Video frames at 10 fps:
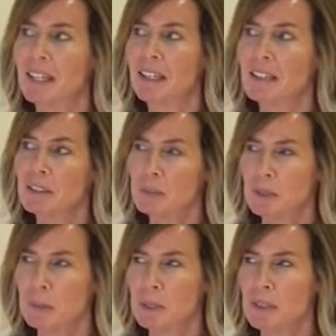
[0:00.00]
And this
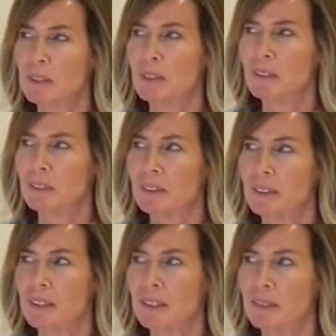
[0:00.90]
one in
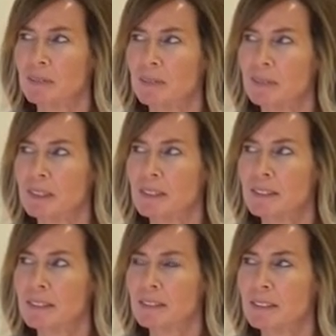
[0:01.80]
particular,
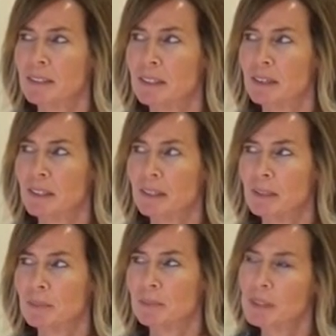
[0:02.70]
it's
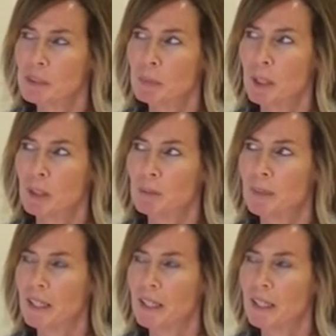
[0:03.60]
inspired